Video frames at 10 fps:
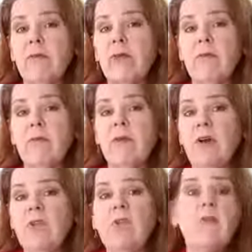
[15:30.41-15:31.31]
can
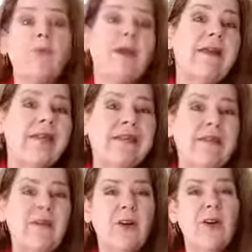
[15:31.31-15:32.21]
result in breathing
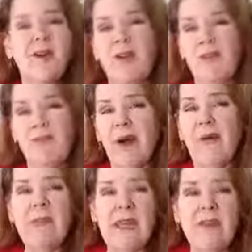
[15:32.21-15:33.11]
difficulties,
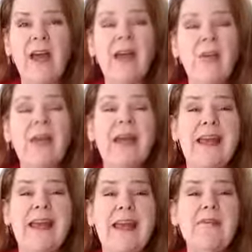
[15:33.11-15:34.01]
vomiting, diarrhea,
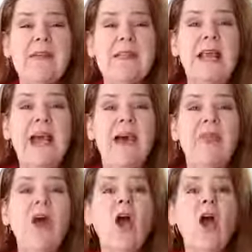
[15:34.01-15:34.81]
and even death.